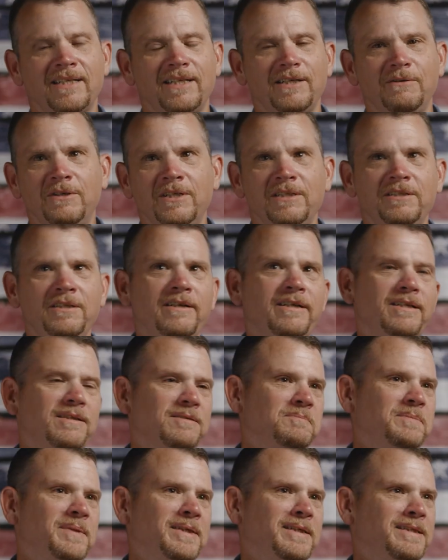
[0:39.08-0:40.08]
tell you what, you
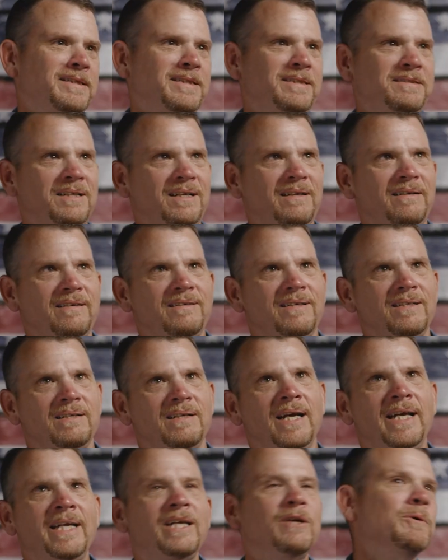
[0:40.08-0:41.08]
can be
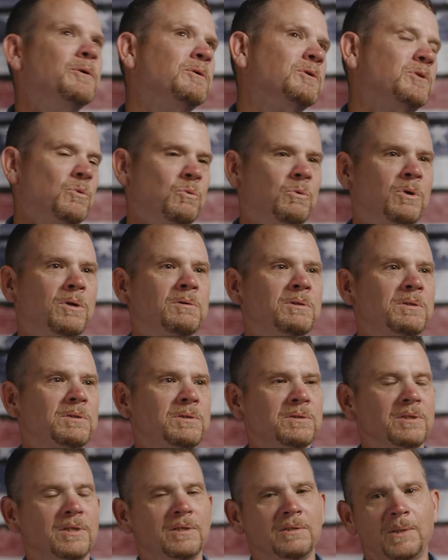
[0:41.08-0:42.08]
angry with the
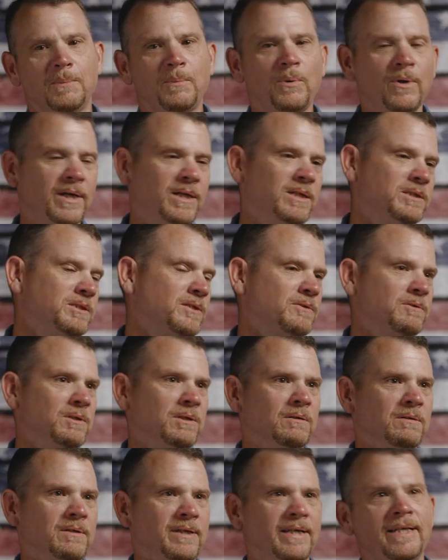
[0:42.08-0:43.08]
world or depressed
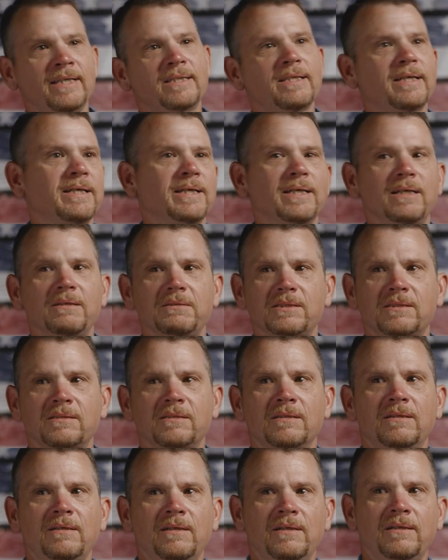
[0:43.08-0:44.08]
or anything else.
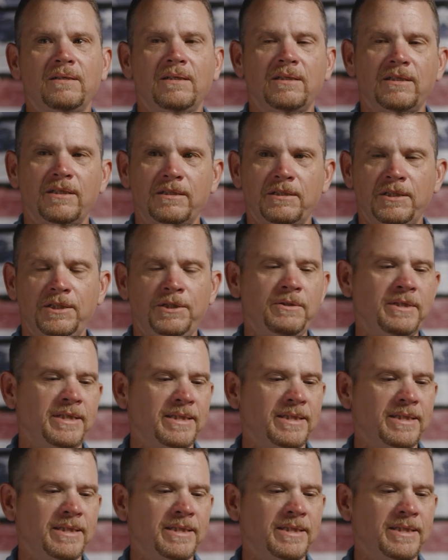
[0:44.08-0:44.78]
You